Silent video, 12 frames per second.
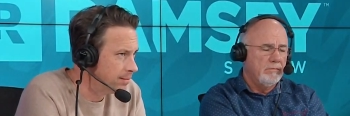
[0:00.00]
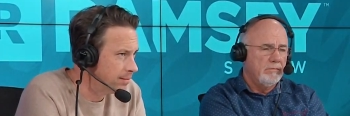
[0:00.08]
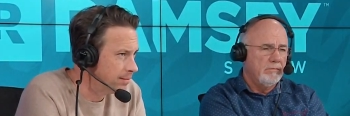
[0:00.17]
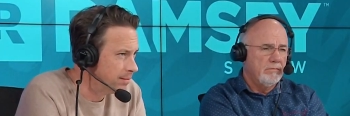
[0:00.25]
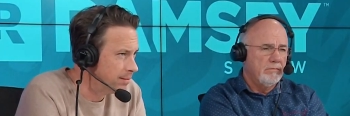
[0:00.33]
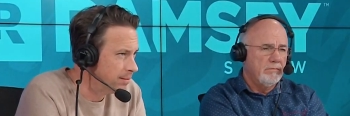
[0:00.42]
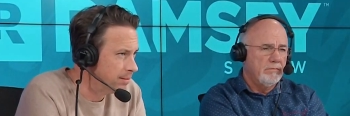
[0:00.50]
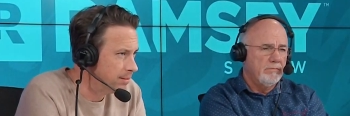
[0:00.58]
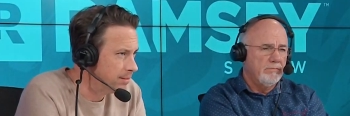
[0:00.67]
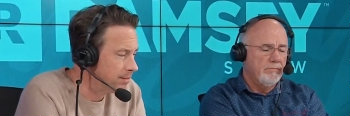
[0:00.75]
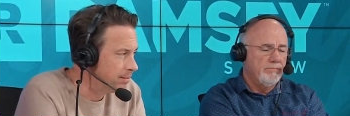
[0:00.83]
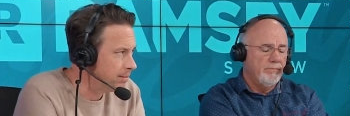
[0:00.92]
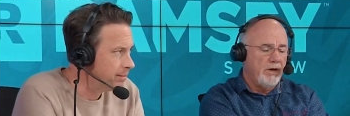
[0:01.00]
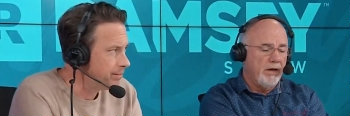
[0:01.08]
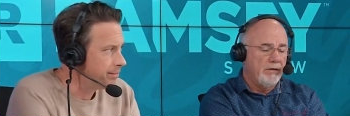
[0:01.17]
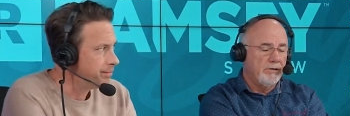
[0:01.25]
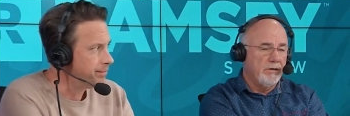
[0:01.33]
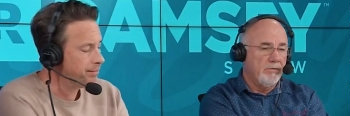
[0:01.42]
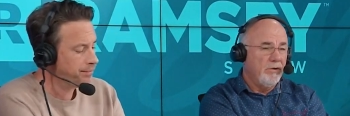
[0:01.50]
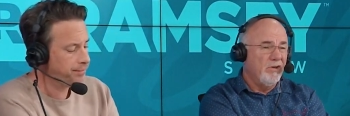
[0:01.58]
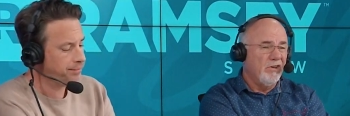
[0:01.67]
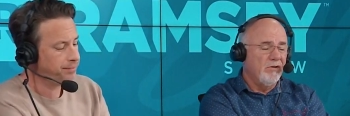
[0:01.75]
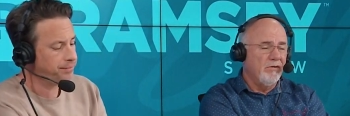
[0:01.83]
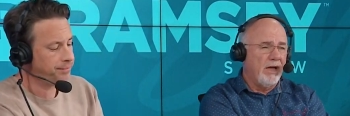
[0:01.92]
Speaker 1: That's right. And so you
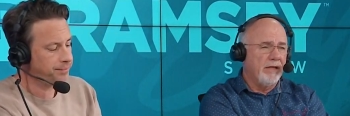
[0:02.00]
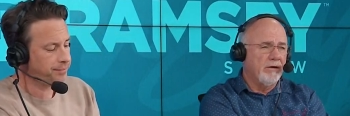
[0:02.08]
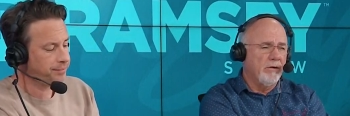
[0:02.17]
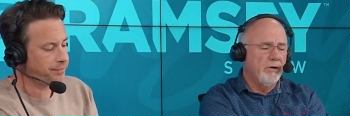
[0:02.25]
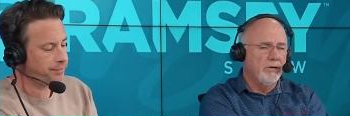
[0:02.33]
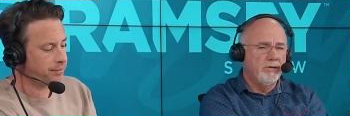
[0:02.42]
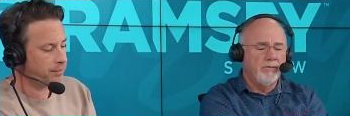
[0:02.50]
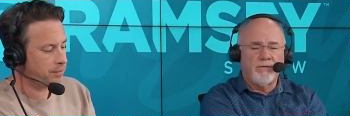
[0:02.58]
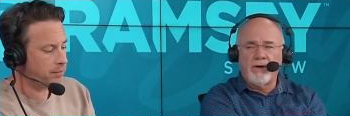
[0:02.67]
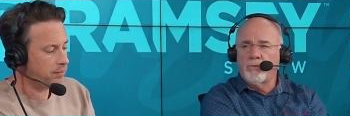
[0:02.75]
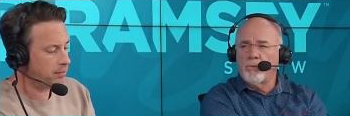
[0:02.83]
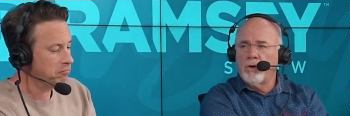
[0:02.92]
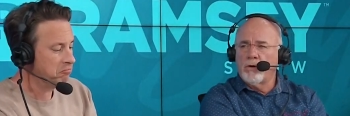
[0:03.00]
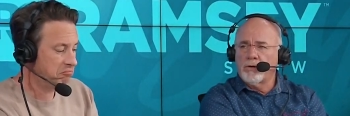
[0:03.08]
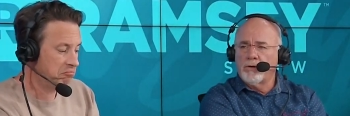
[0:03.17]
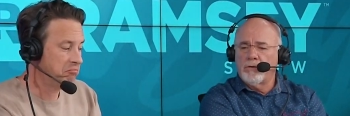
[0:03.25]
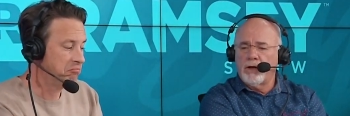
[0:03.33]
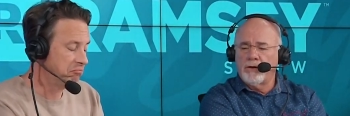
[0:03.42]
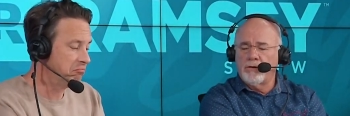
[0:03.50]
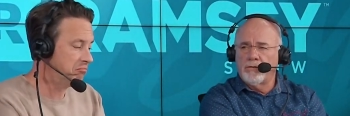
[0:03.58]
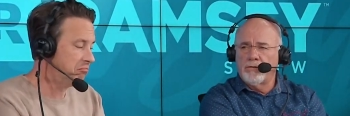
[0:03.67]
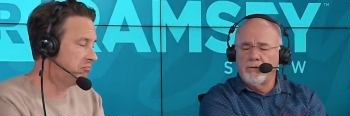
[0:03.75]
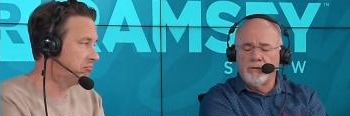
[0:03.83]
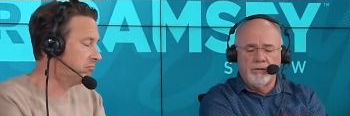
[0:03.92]
can do that, though, because you found work. You got, you,
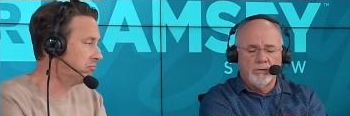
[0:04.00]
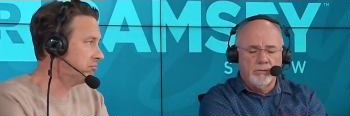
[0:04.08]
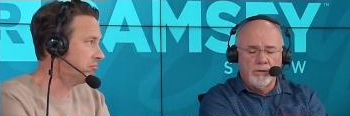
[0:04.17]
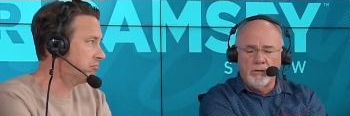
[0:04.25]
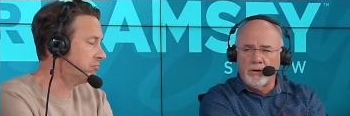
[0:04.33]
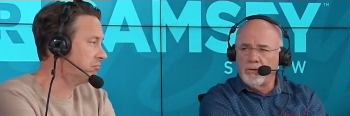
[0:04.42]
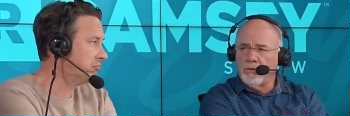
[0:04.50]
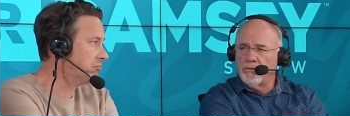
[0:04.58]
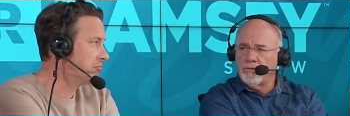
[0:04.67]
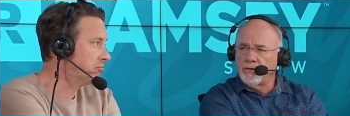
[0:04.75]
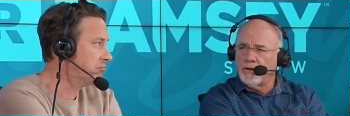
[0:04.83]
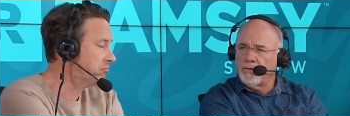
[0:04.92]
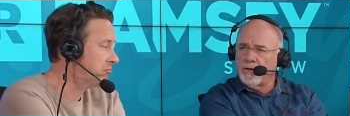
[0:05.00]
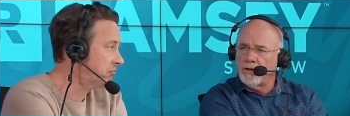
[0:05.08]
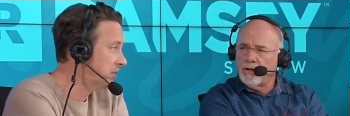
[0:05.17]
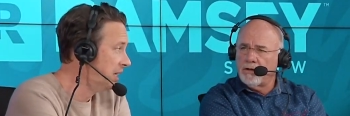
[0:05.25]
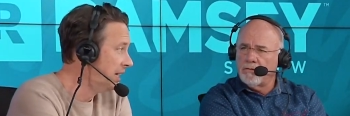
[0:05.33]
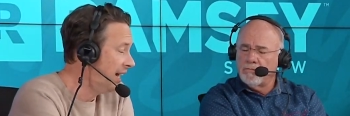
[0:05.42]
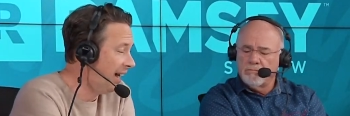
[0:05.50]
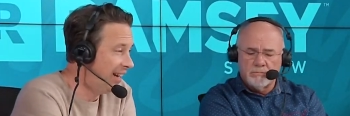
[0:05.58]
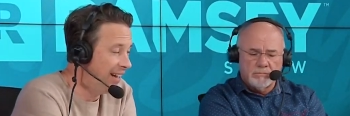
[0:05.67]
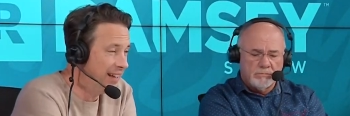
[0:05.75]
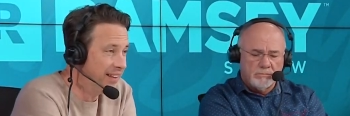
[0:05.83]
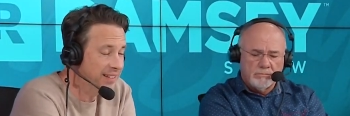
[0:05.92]
you, you're rolling. You see anything, Ken?
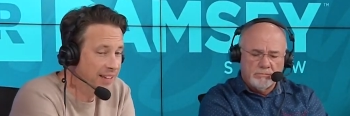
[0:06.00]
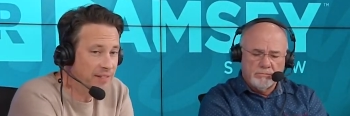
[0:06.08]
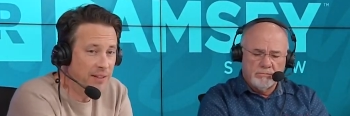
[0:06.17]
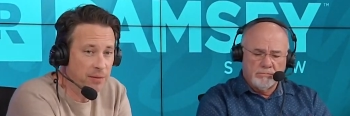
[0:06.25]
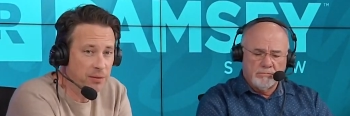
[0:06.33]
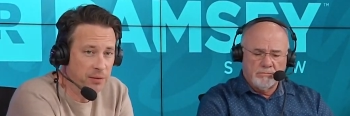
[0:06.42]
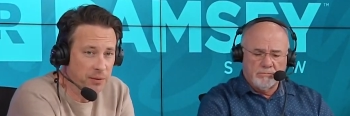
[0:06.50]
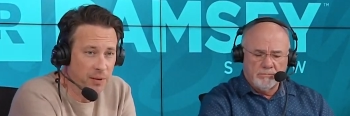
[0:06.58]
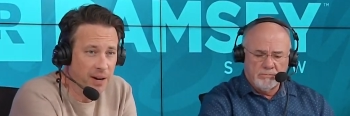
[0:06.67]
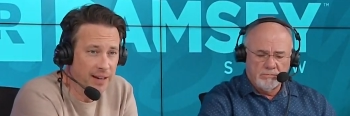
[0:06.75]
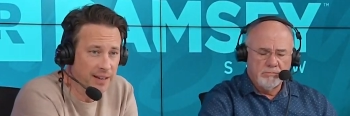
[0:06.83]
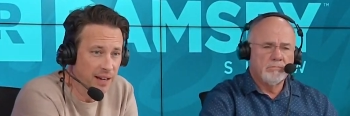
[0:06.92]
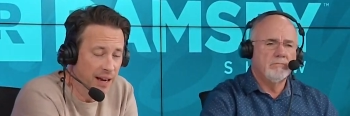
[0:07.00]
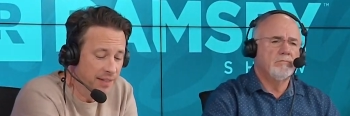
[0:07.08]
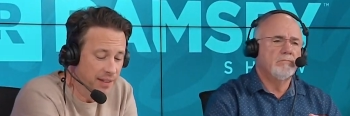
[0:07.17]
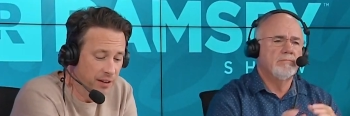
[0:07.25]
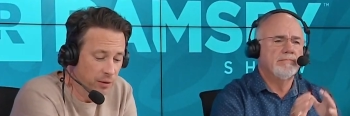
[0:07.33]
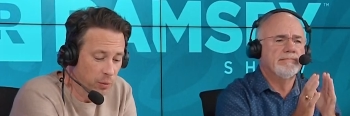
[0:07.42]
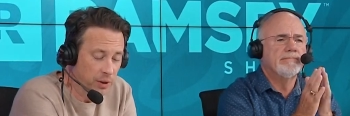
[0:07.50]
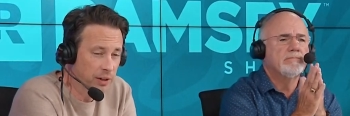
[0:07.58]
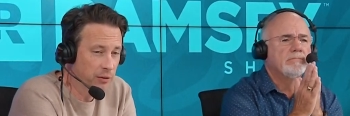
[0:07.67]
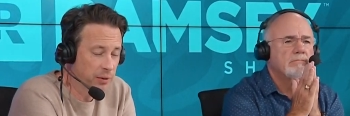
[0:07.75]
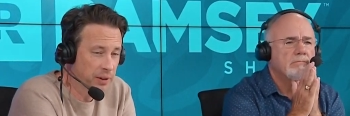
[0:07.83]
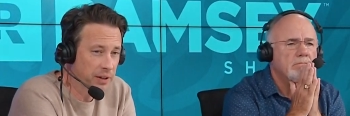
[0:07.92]
Speaker 2: I, I think Dave's absolutely right. I think you're
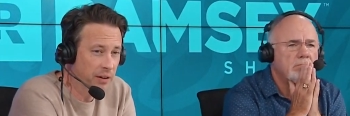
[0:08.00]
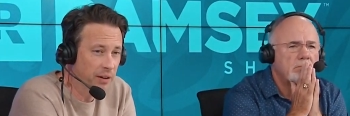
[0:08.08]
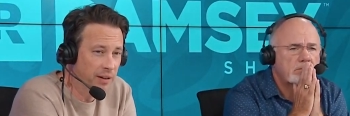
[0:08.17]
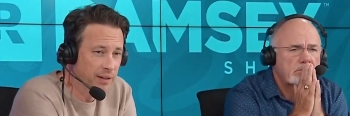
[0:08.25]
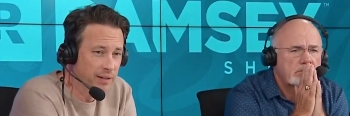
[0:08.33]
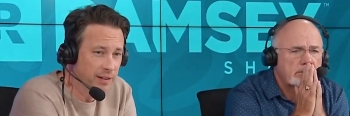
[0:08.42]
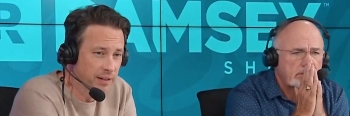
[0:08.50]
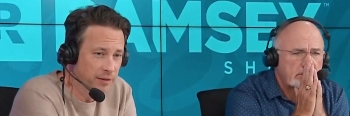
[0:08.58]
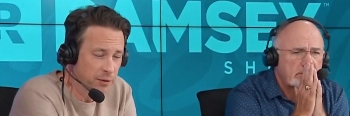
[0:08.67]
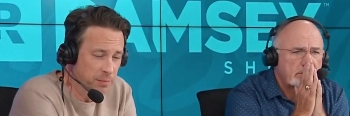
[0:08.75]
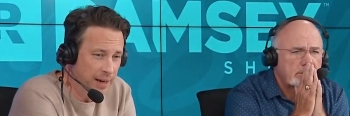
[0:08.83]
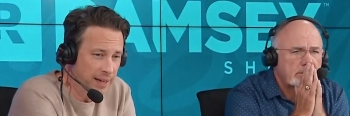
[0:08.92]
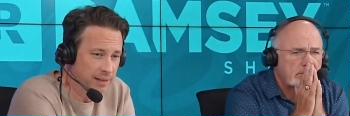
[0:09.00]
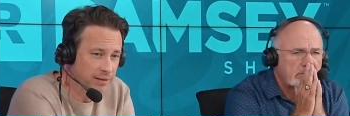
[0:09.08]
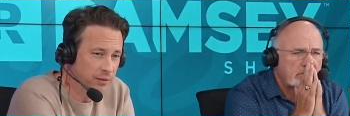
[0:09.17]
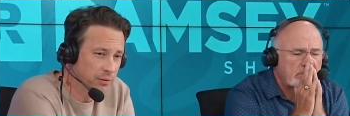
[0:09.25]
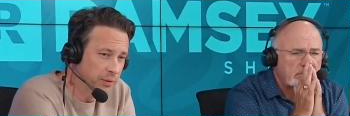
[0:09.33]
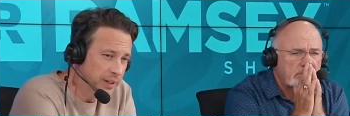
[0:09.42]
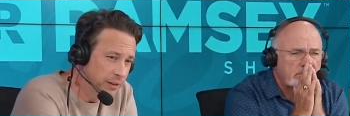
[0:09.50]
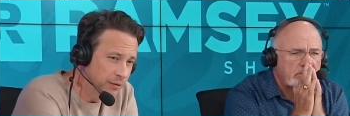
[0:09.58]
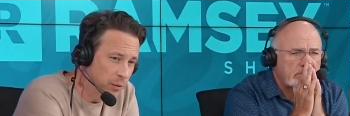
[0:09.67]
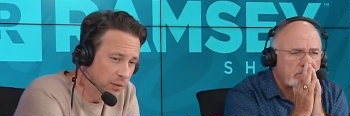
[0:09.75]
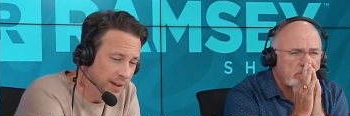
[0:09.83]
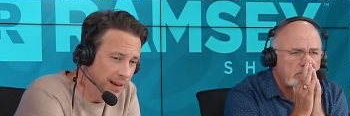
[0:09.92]
working really hard, and if you made three thousand to
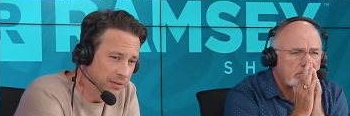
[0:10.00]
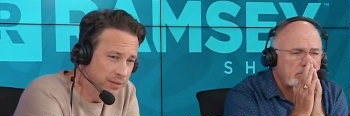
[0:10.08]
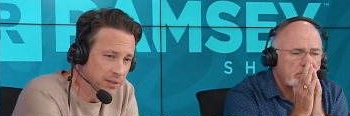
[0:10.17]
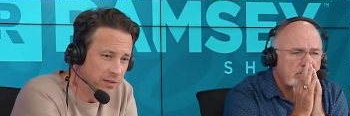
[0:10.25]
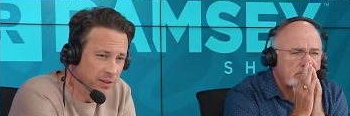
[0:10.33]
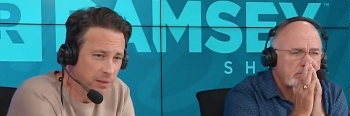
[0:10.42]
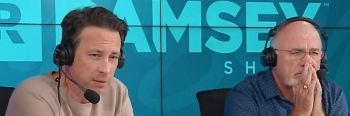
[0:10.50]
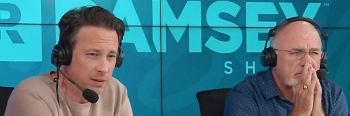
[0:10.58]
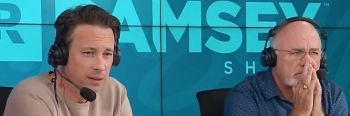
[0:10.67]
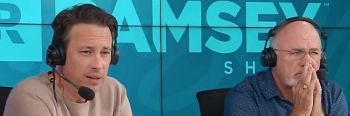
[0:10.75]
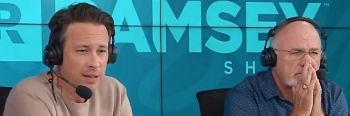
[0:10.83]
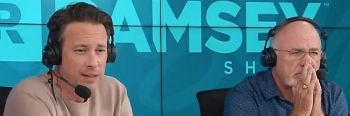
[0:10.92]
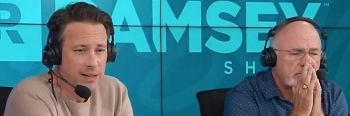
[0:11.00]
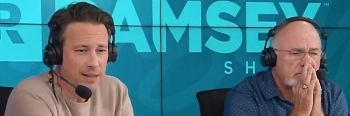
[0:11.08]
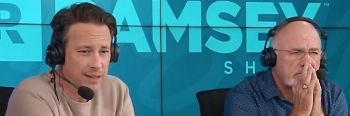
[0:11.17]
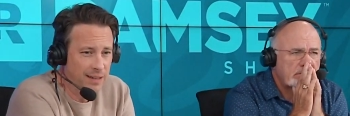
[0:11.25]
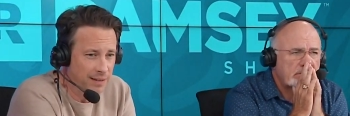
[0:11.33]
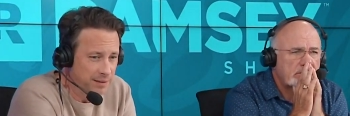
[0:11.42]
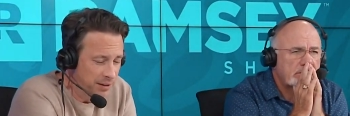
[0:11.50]
four thousand dollars this summer, Uh,